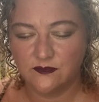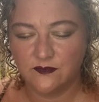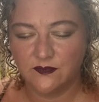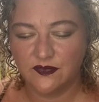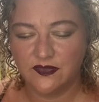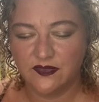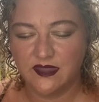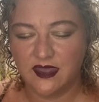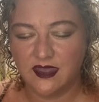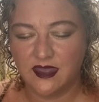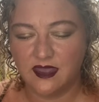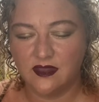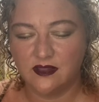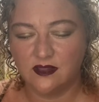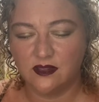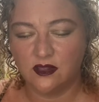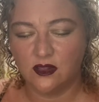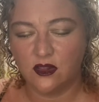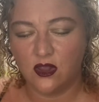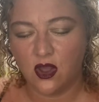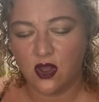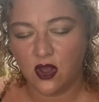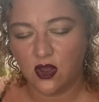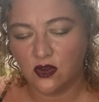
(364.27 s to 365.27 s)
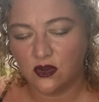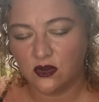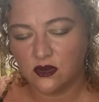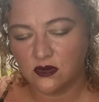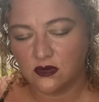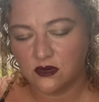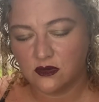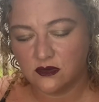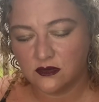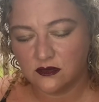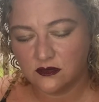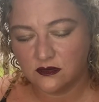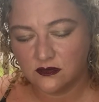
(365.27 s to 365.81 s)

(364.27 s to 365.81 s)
They get longer,